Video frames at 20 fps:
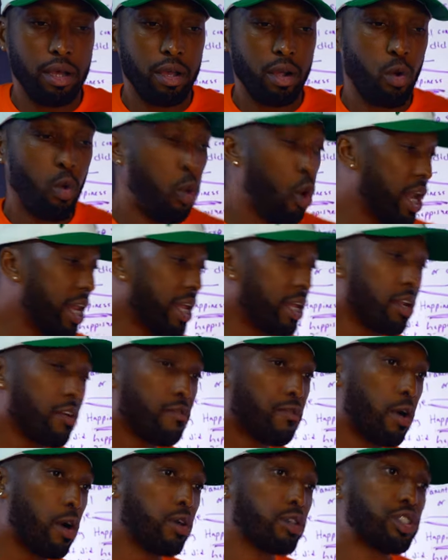quitting the
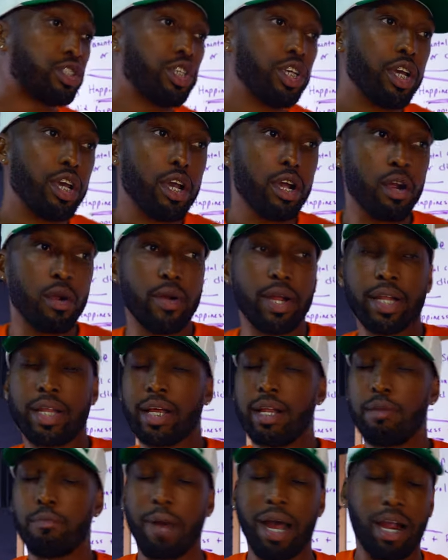first year and
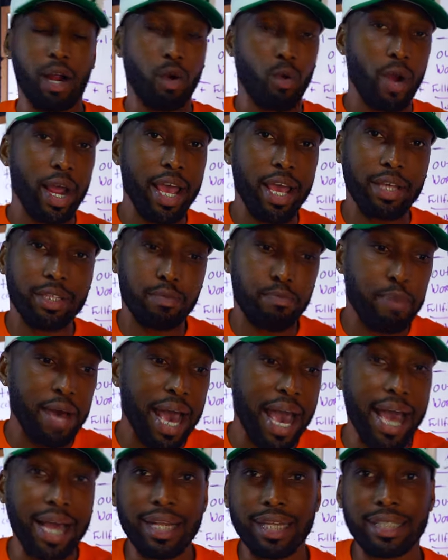then my grades
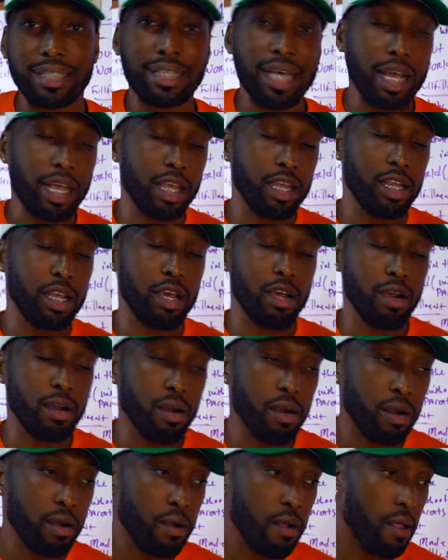bad the second year,